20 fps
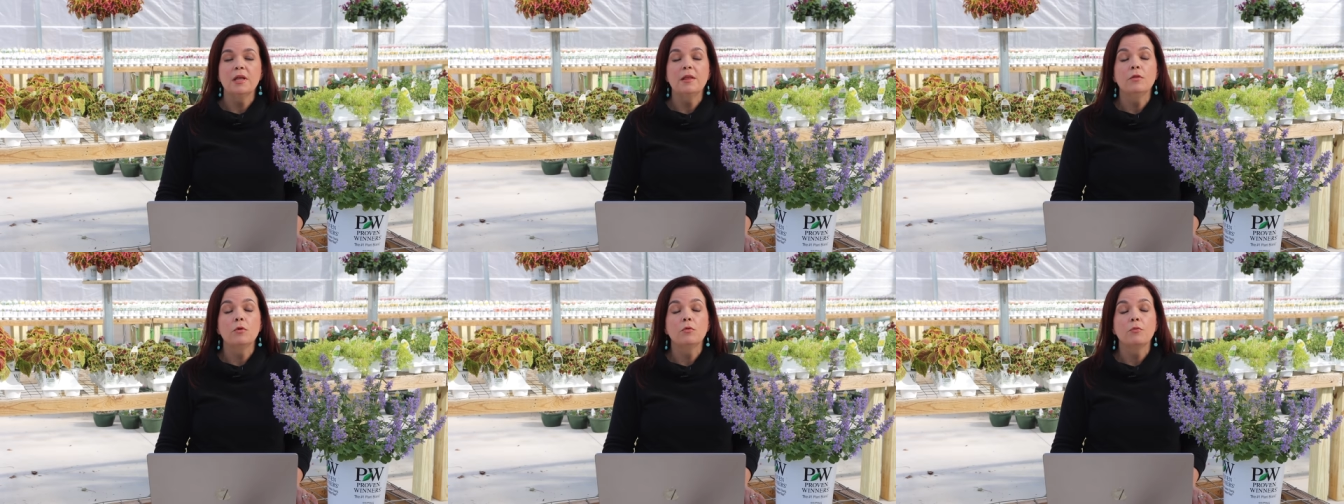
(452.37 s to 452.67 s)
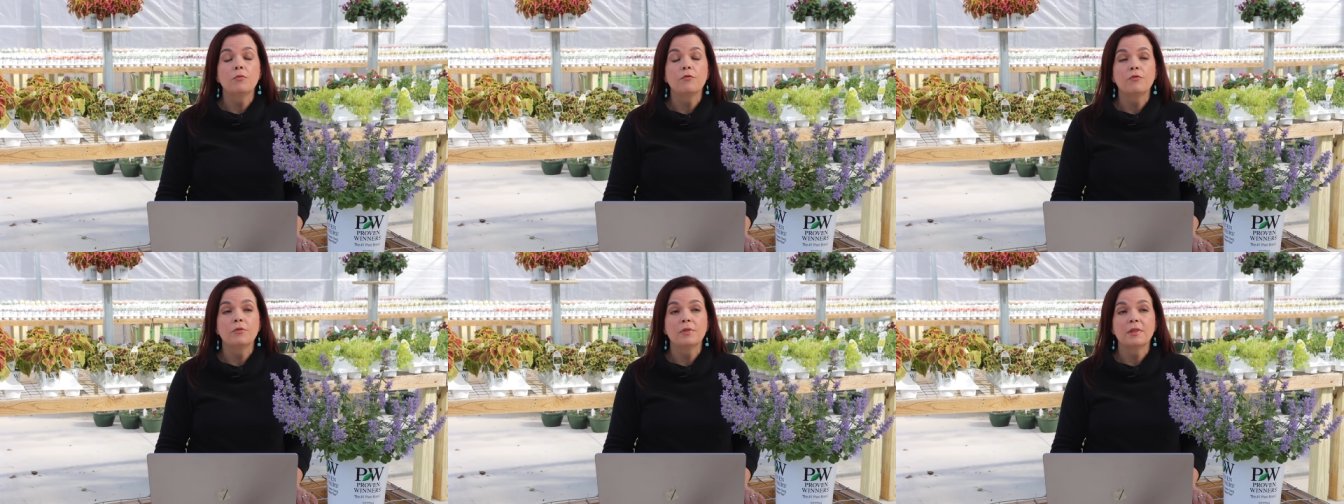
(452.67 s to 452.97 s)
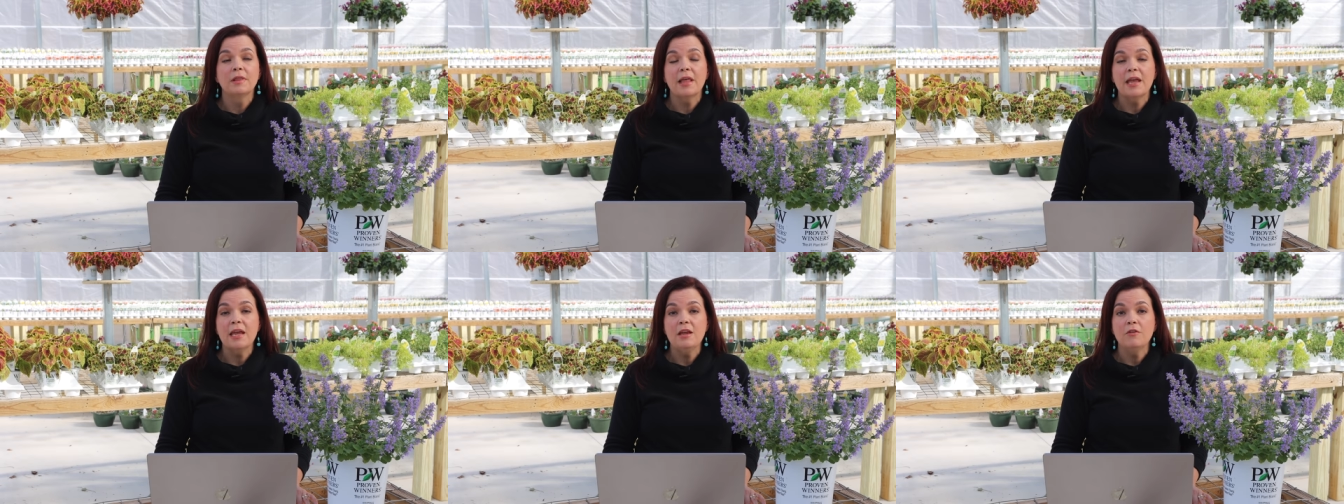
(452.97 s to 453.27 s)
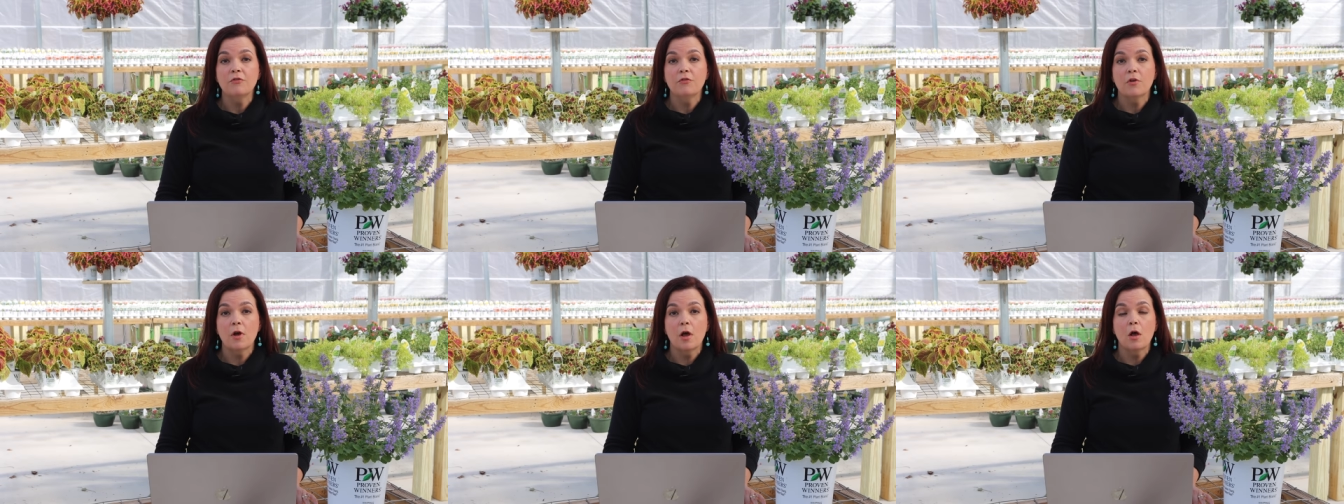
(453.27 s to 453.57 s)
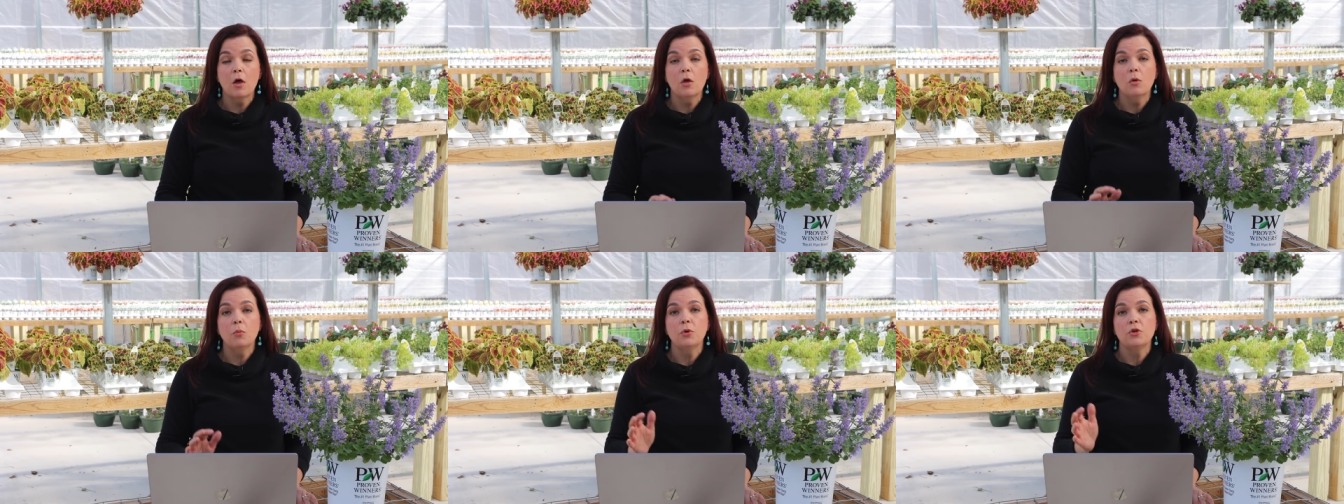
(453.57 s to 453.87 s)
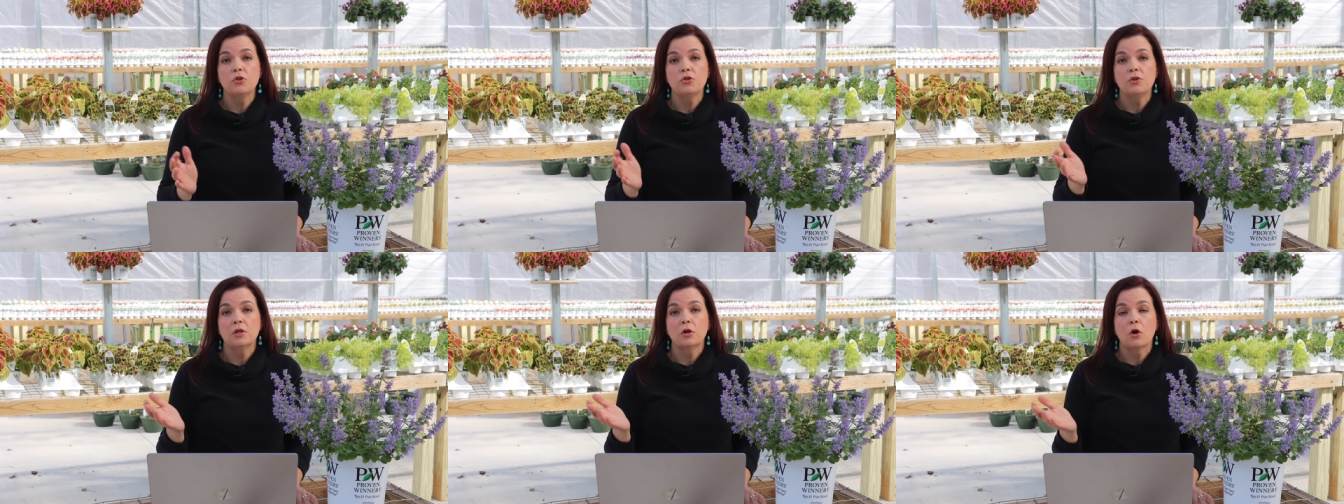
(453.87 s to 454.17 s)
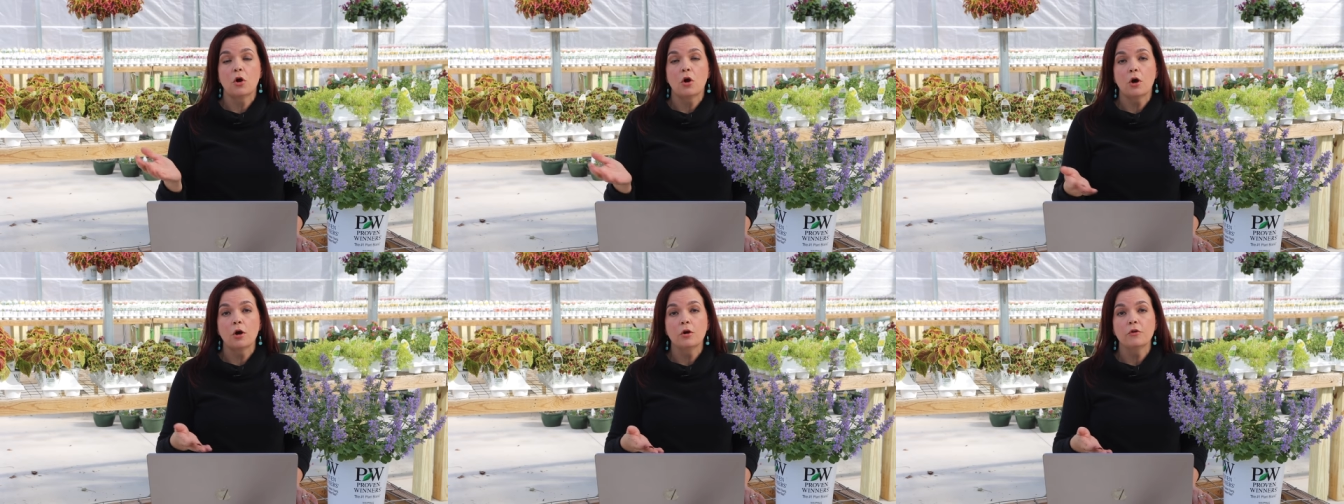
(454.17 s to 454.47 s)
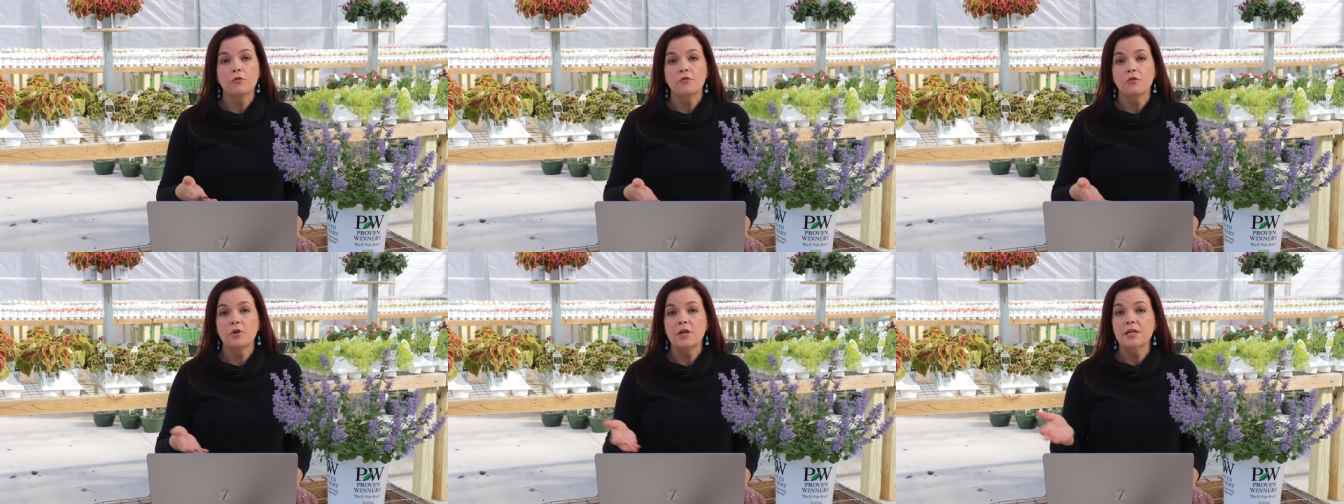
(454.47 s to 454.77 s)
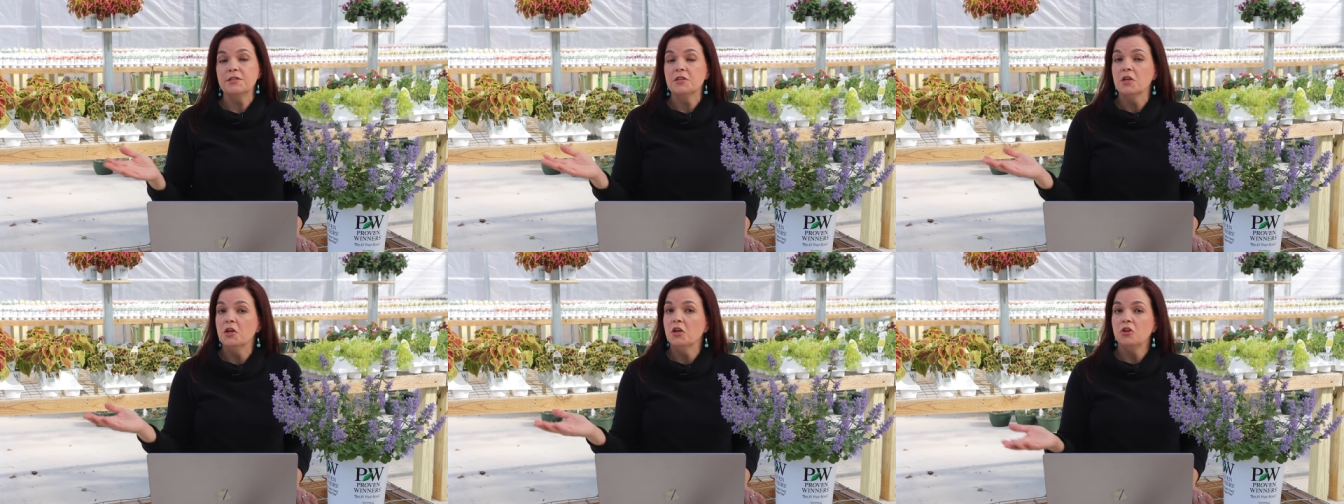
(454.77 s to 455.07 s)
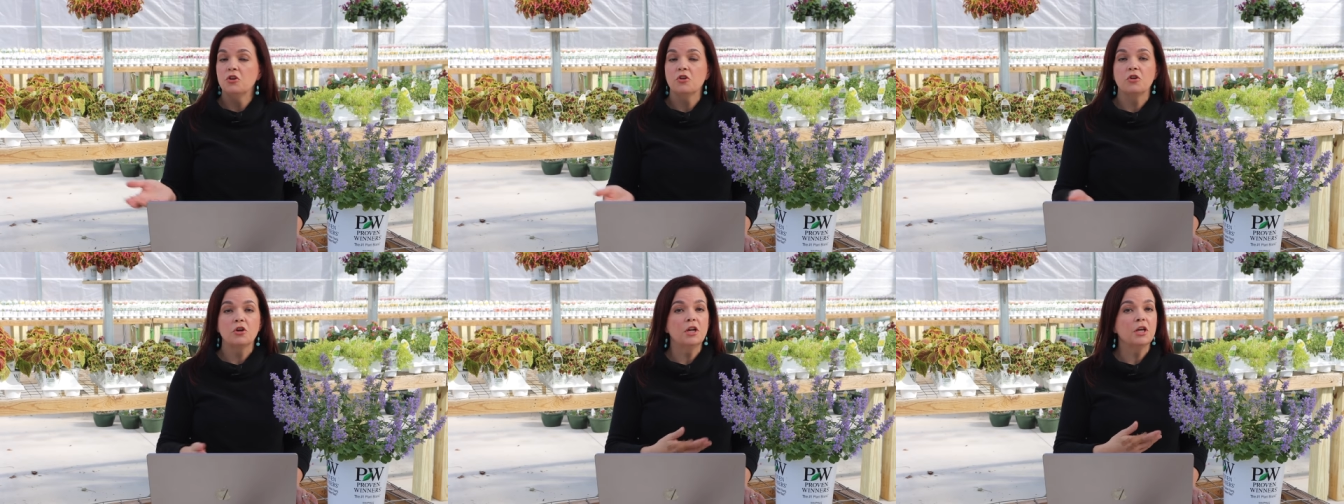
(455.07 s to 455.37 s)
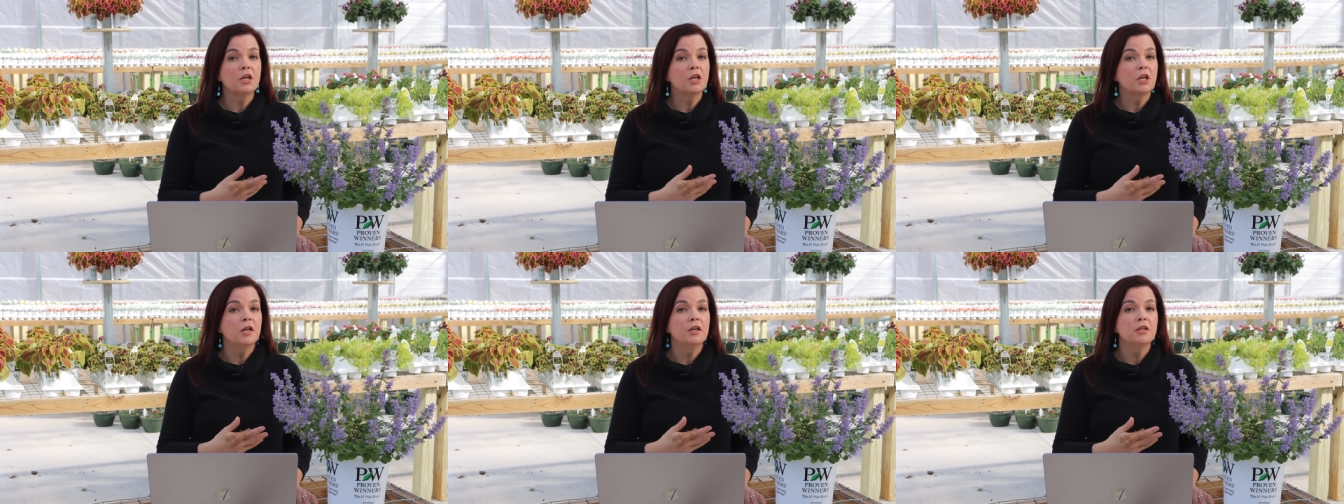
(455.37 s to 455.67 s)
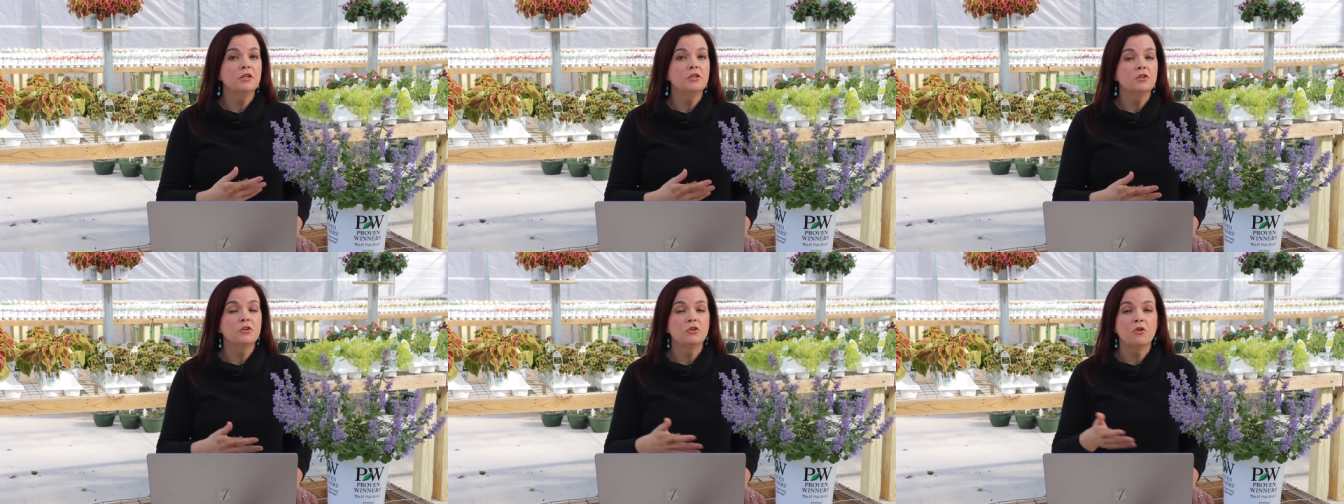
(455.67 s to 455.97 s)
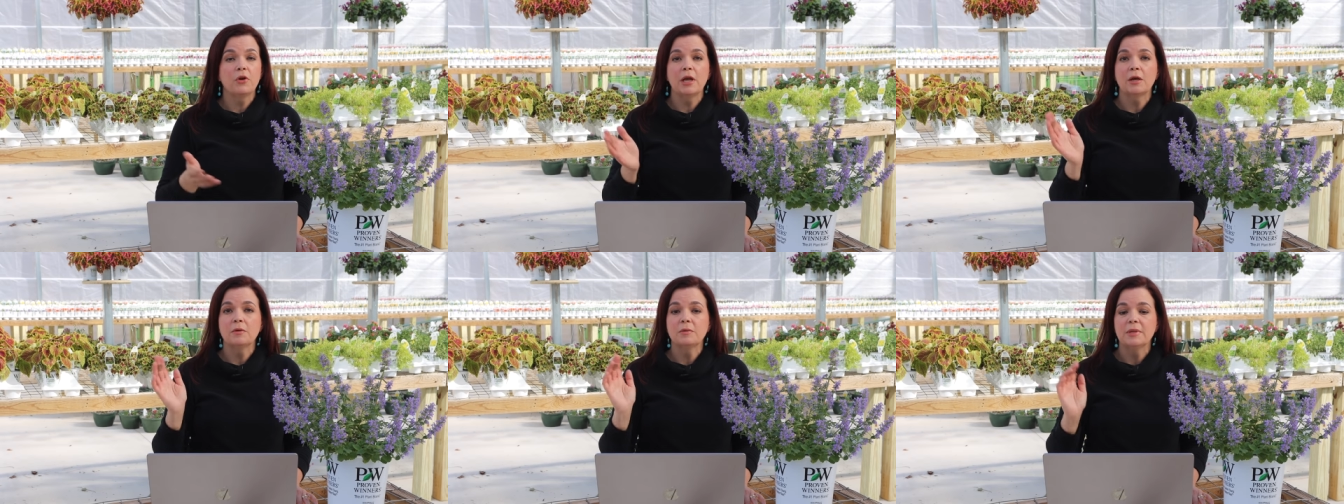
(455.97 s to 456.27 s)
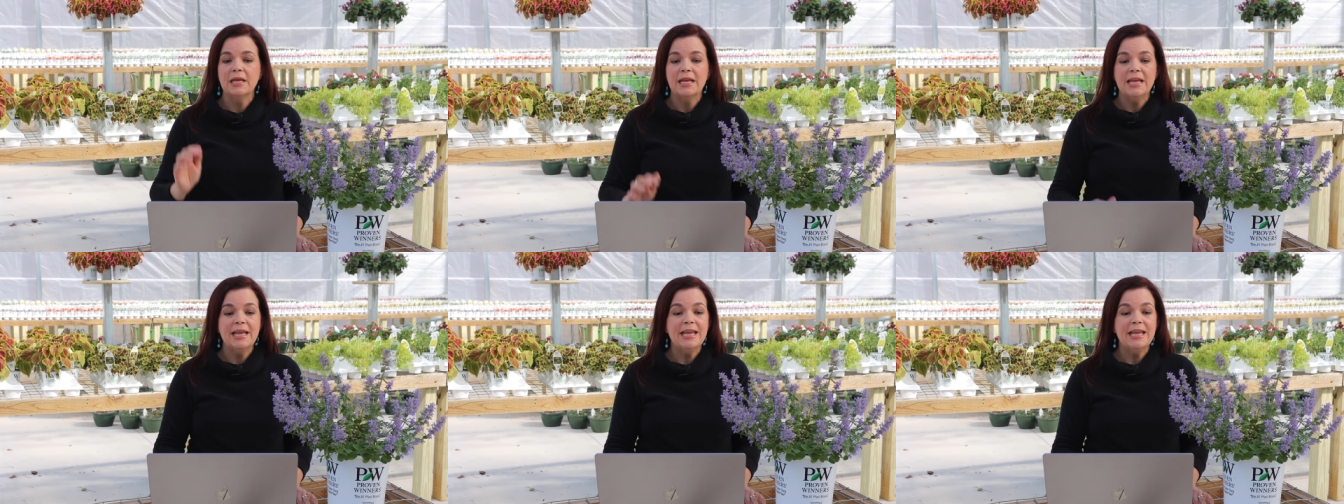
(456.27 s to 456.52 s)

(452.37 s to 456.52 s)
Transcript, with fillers: In the late fall, once you get a hard freeze, you're going to cut it to the ground.